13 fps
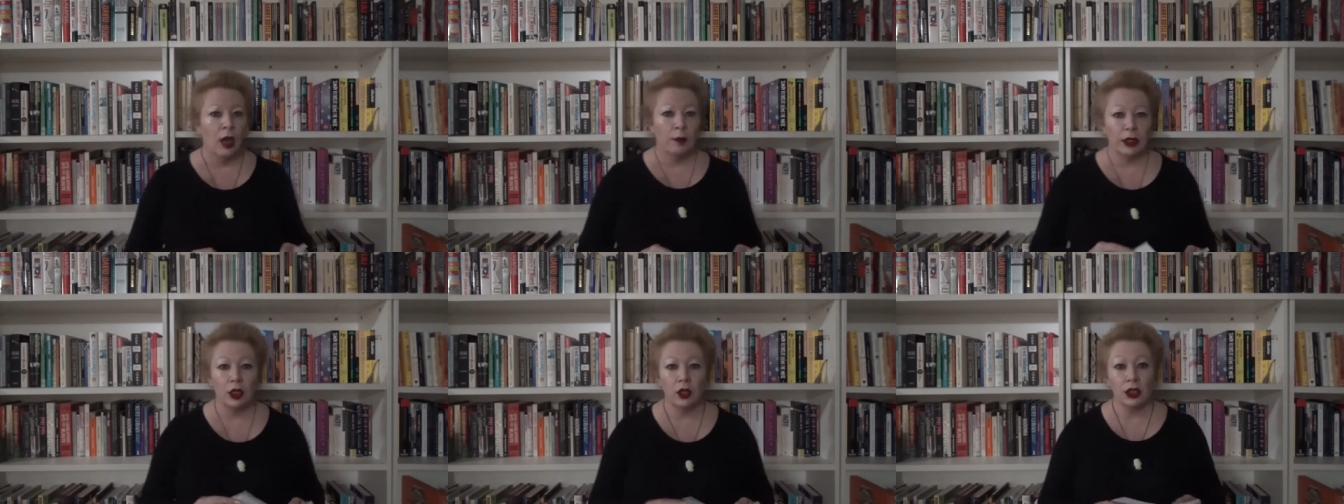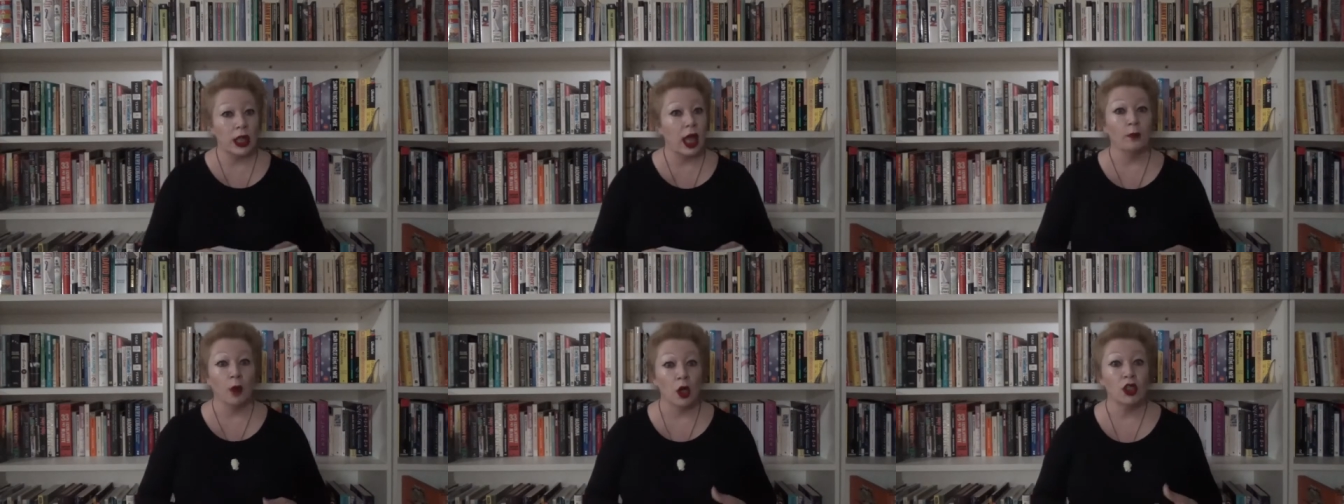Because
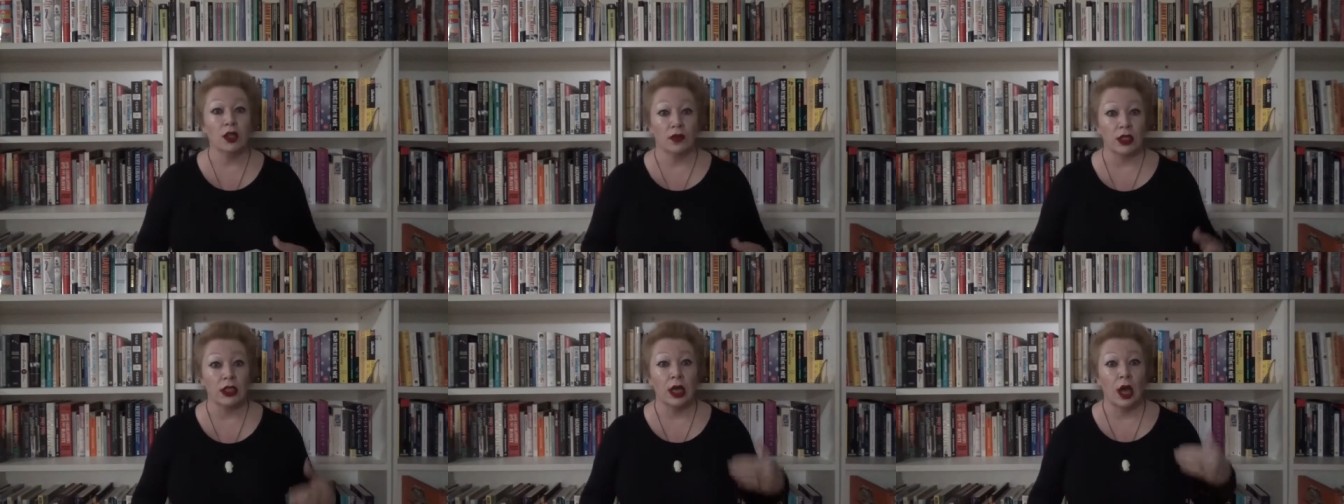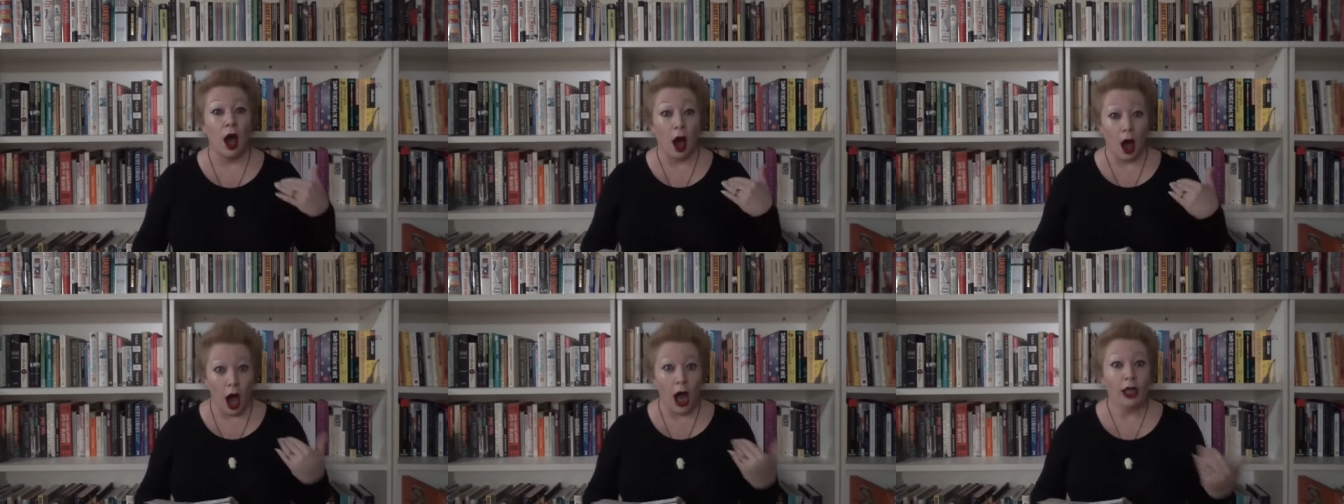like most of us,
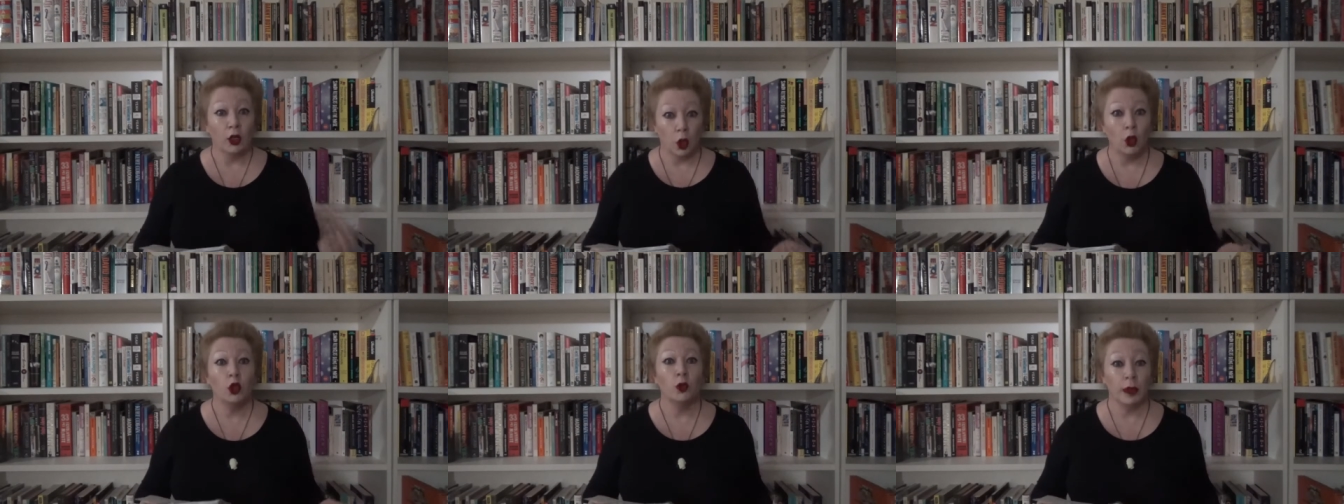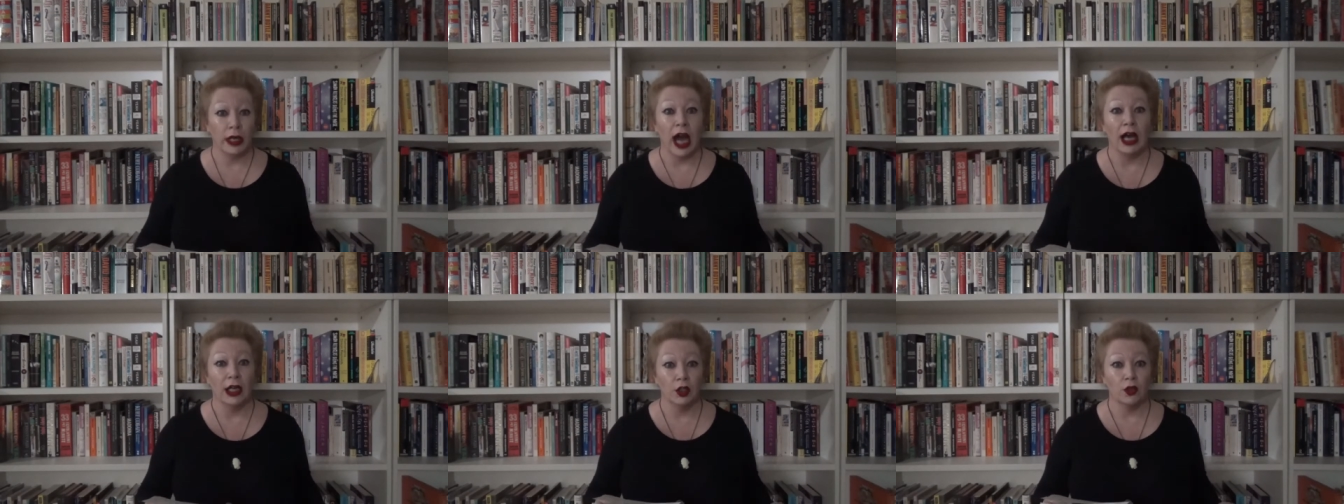I could be
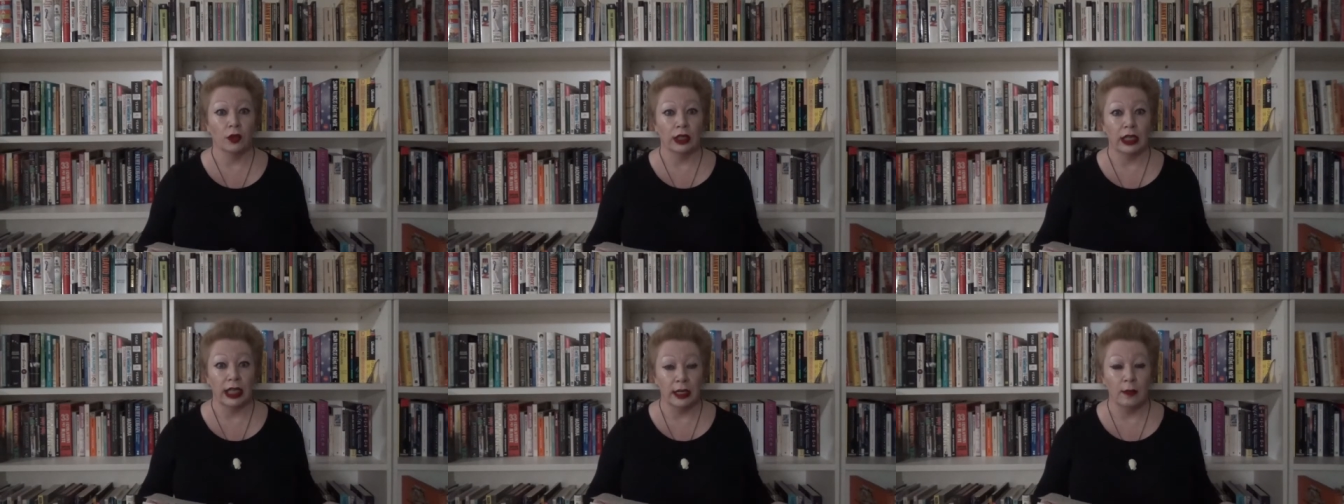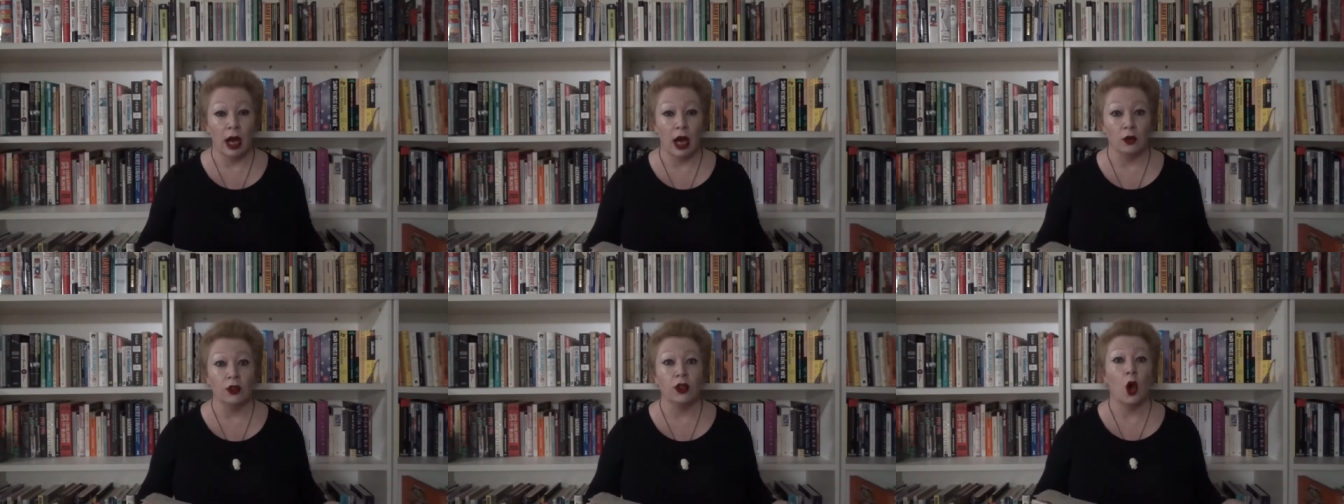answering
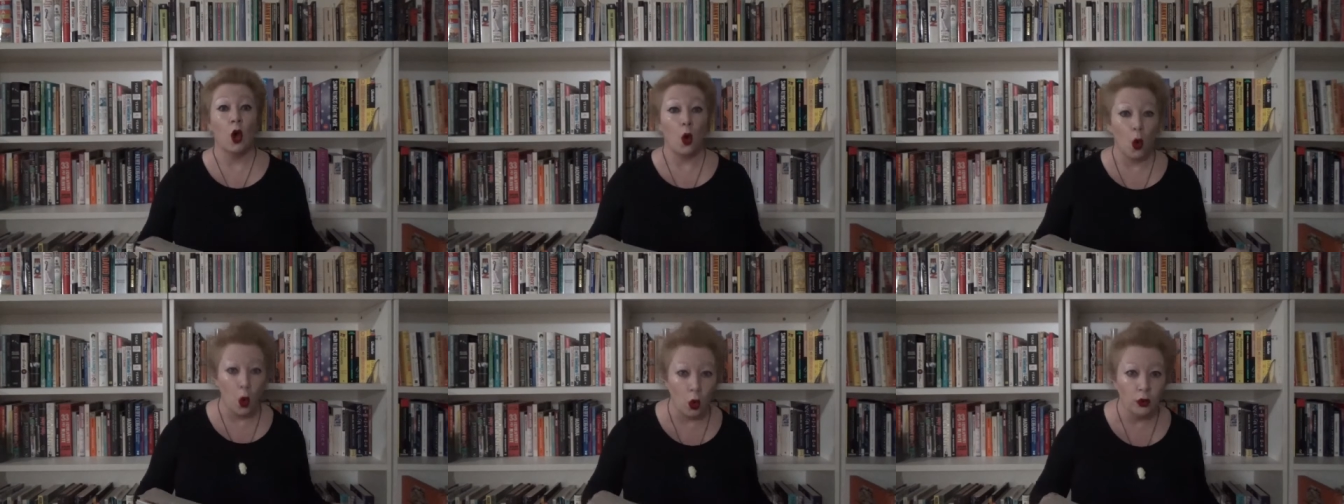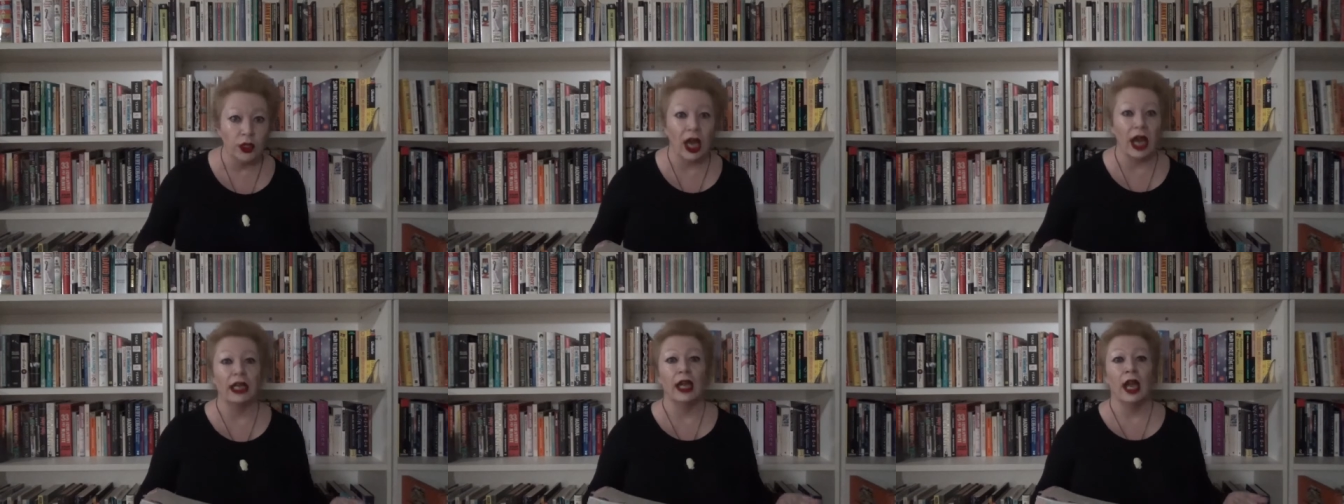emails all
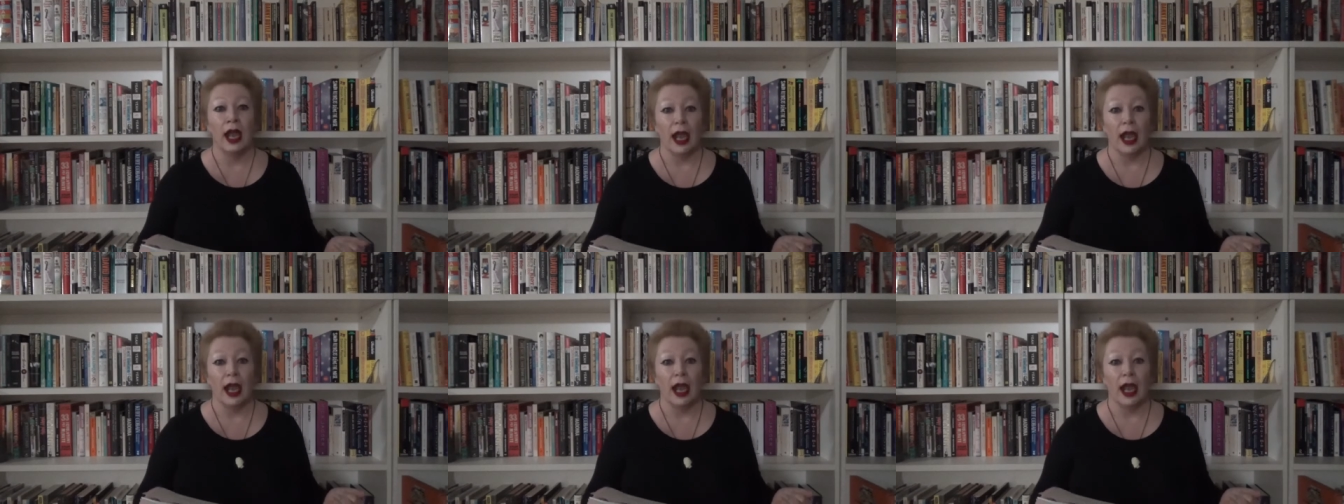day,